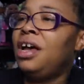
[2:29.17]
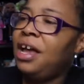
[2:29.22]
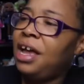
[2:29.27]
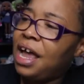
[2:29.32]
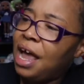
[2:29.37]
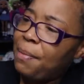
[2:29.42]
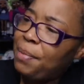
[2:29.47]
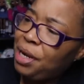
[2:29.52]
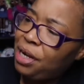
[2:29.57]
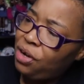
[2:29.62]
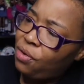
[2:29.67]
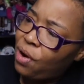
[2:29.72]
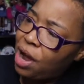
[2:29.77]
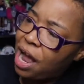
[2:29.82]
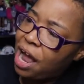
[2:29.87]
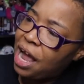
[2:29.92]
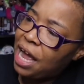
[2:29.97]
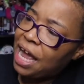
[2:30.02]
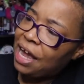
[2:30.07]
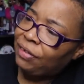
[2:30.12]
How many do
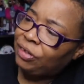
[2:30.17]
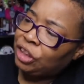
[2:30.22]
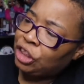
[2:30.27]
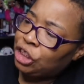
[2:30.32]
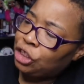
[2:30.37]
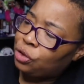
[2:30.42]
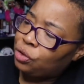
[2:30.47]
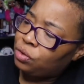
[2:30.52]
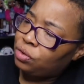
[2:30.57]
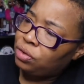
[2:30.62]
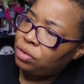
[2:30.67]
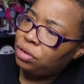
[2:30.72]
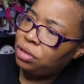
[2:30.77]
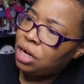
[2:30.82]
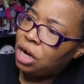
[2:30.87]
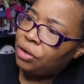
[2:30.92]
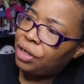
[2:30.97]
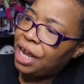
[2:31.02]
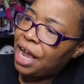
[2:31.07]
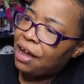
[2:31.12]
I have two?
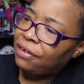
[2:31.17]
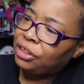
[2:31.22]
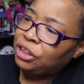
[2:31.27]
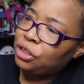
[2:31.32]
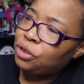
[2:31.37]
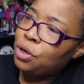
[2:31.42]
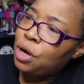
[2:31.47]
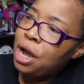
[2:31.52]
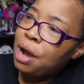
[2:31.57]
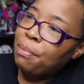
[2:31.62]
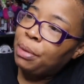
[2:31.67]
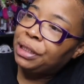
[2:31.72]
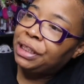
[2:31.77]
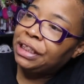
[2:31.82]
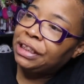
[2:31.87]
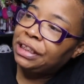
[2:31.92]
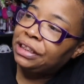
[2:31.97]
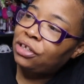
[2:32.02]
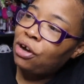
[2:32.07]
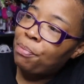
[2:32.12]
I only have two. But
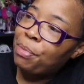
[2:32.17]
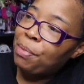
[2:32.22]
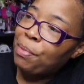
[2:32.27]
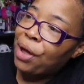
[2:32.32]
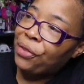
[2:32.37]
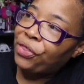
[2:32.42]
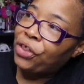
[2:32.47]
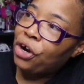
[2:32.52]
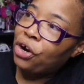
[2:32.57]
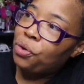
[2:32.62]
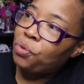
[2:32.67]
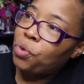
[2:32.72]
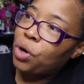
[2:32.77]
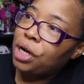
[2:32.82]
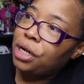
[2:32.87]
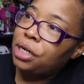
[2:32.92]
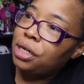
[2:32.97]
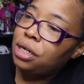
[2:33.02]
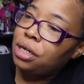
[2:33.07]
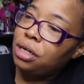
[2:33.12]
this is going to be my third
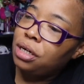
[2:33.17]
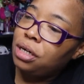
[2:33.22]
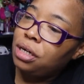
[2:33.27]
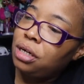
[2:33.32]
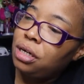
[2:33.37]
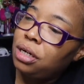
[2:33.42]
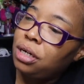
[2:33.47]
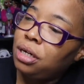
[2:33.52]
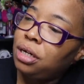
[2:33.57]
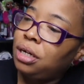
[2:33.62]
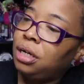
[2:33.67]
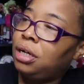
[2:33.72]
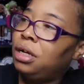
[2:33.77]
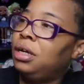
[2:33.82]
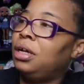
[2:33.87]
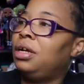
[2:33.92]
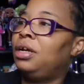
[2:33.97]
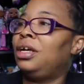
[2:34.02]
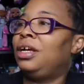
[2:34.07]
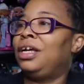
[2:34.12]
one.
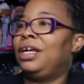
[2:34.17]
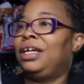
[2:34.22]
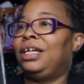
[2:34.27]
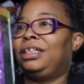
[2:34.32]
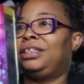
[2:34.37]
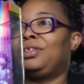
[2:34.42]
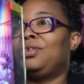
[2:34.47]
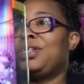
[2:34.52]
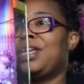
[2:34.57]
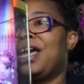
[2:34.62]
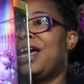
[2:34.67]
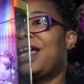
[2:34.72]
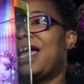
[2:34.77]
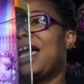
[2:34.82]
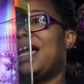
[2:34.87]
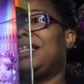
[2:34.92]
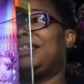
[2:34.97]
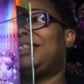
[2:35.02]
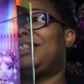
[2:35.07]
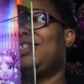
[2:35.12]
So, yeah,
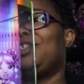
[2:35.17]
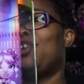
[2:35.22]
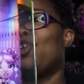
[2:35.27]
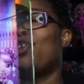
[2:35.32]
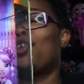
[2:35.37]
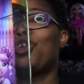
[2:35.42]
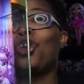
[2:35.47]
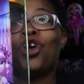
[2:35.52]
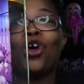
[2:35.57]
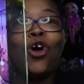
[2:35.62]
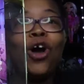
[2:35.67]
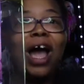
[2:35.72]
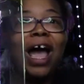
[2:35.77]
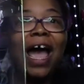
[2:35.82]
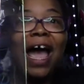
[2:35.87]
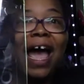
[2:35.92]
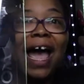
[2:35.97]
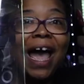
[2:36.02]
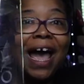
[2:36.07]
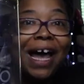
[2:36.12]
guys. Your girl
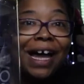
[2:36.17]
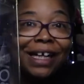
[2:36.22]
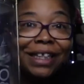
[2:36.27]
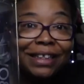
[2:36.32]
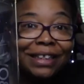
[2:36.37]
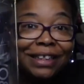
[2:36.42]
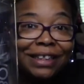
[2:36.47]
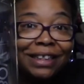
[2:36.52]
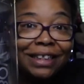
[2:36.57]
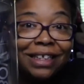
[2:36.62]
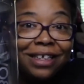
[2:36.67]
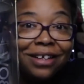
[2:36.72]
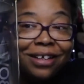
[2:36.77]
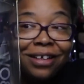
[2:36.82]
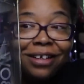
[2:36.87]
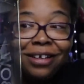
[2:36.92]
has...